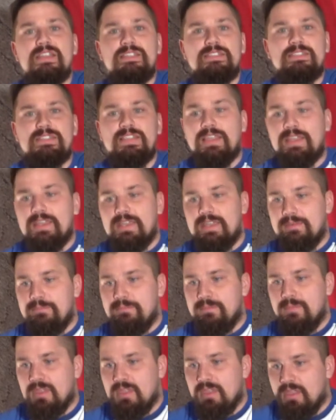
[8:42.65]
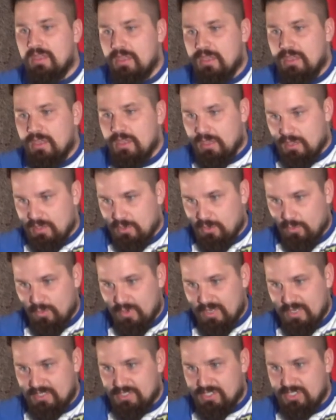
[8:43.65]
Slam,
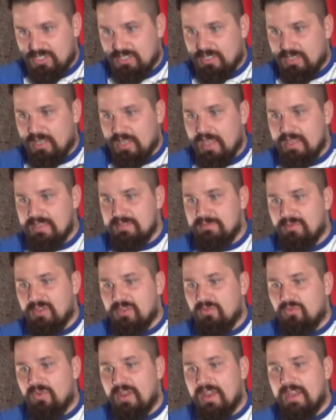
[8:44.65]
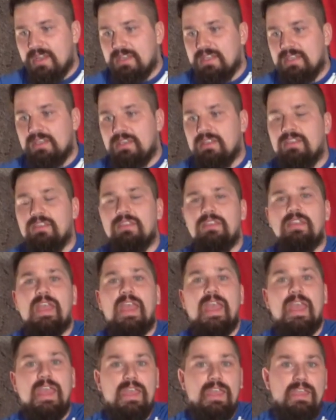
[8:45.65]
which has been rated
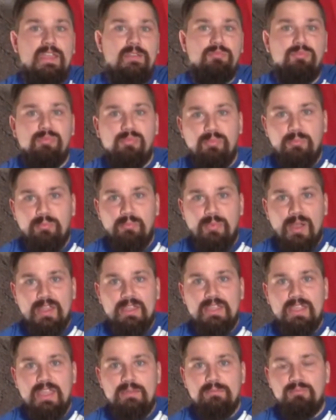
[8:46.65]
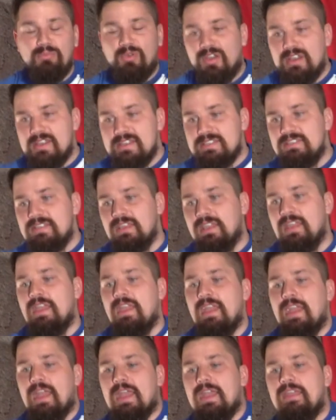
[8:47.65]
A by Game Press,
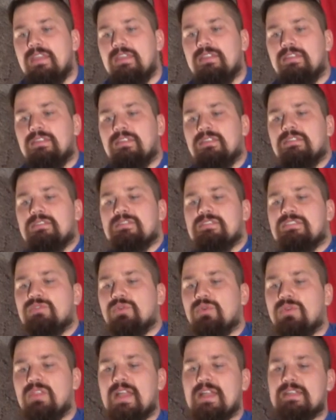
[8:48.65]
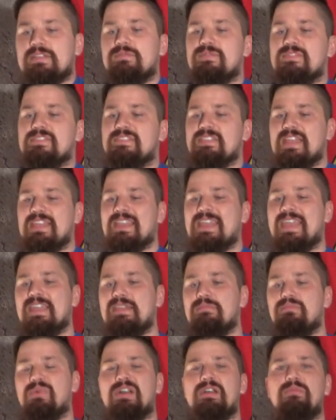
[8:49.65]
and Snorlax with Zen
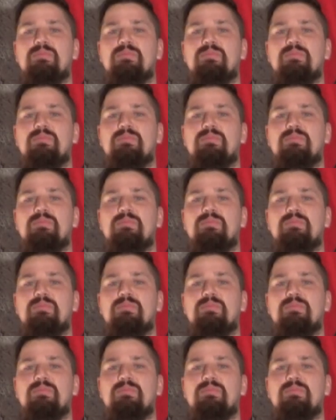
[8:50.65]
Headbutt